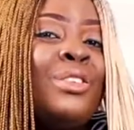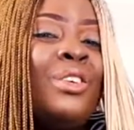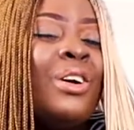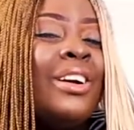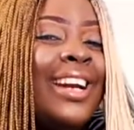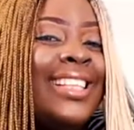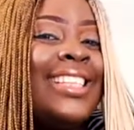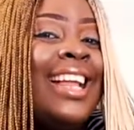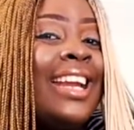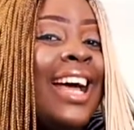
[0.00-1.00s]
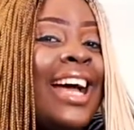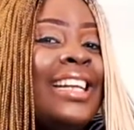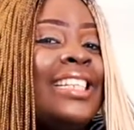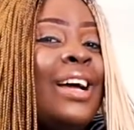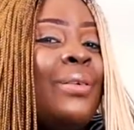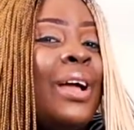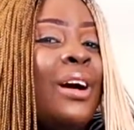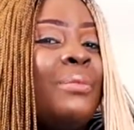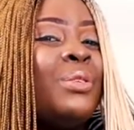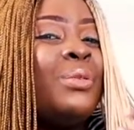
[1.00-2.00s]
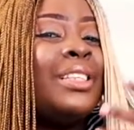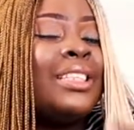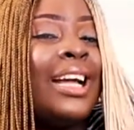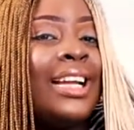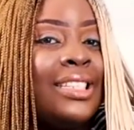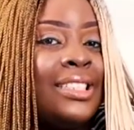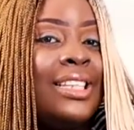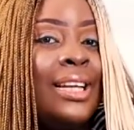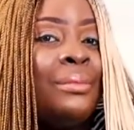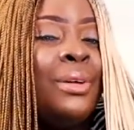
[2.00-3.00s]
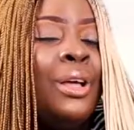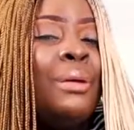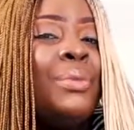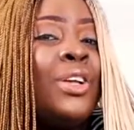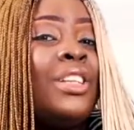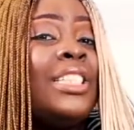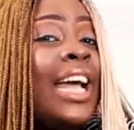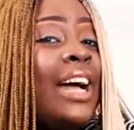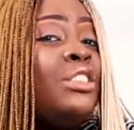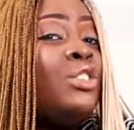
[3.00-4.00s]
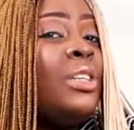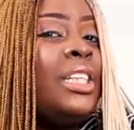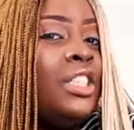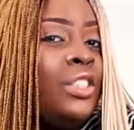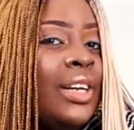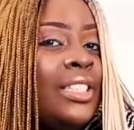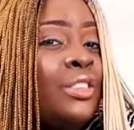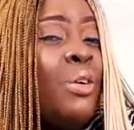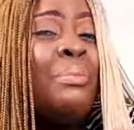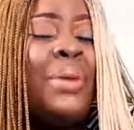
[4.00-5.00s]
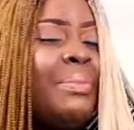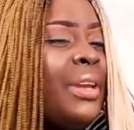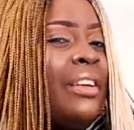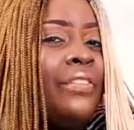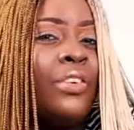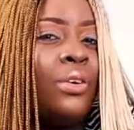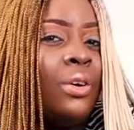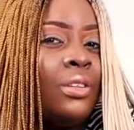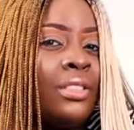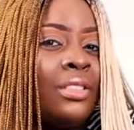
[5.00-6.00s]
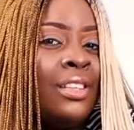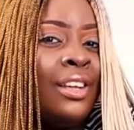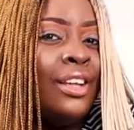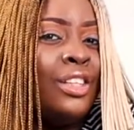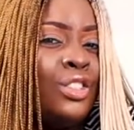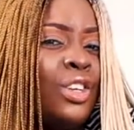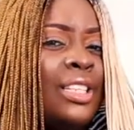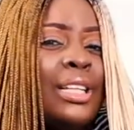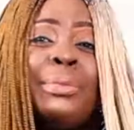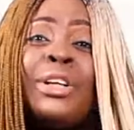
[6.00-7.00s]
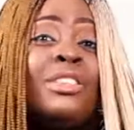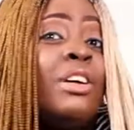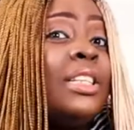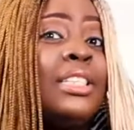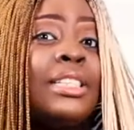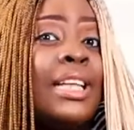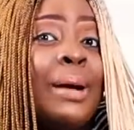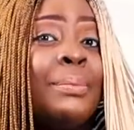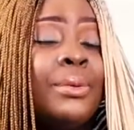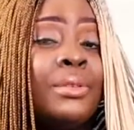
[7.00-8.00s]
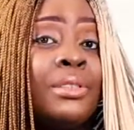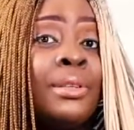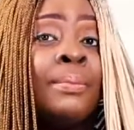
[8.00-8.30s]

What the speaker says: So you're creating an ad that will help to retarget them because they have showed interest or maybe they forgot. Do you understand? Because all these things happen.